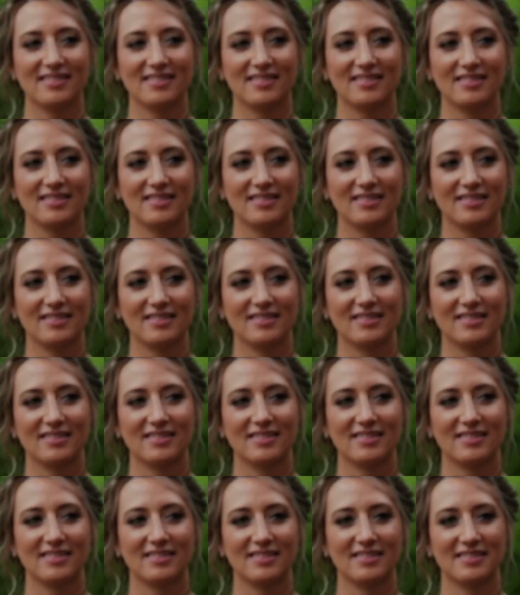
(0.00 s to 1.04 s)

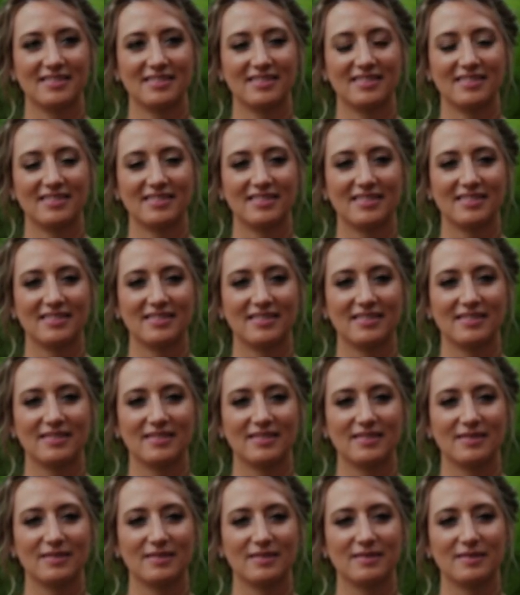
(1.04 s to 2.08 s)

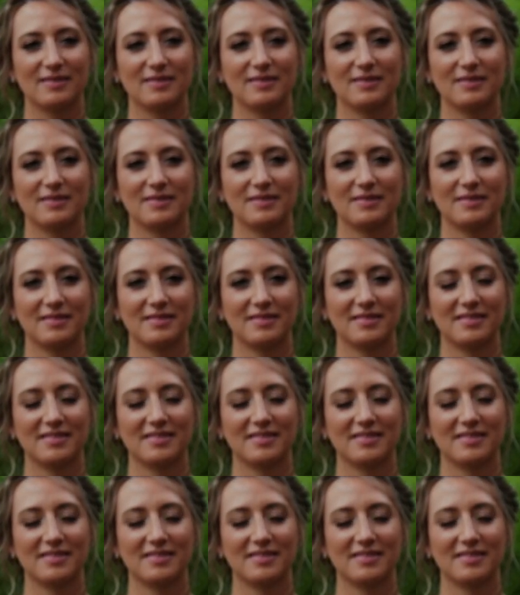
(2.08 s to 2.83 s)
The person shown says nothing.